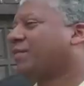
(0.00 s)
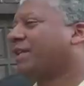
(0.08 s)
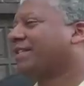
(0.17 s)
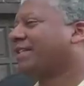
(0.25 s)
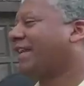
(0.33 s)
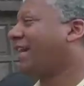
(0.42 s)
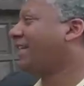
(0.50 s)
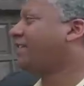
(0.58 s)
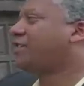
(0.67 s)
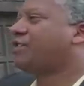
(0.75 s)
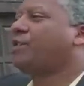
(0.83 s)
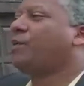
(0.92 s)
one and said,
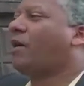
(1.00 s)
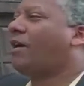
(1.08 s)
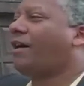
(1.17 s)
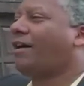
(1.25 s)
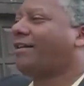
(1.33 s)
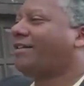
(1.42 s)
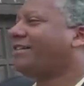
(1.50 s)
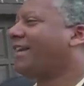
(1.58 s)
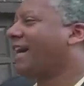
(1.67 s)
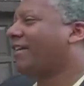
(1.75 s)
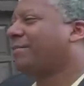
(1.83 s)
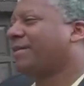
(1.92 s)
too hard,
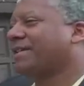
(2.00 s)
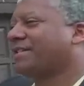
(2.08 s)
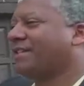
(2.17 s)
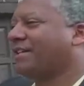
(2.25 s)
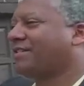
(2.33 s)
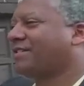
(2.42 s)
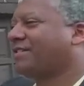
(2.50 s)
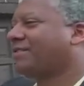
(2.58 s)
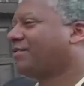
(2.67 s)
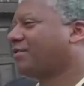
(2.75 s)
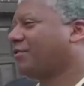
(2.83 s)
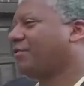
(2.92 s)
not our business,
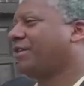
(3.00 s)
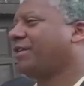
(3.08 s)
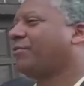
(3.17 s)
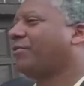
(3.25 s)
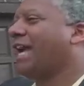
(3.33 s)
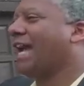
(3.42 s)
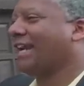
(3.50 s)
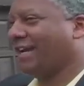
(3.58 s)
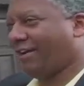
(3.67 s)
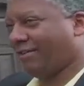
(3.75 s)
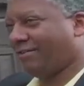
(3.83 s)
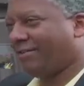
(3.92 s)
screw it, we're out of here.